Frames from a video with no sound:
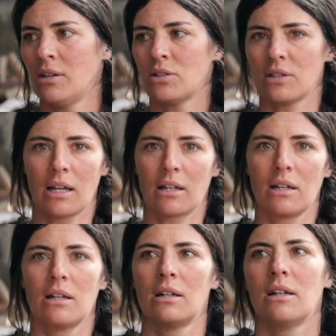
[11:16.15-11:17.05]
is like
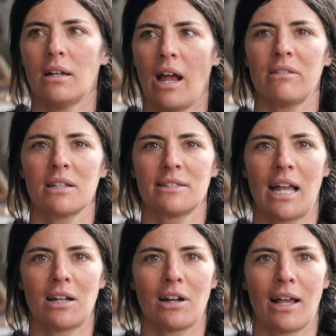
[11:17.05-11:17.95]
everything
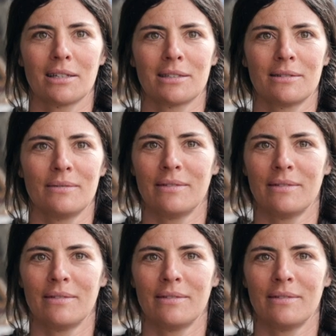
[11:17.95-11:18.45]
standardized,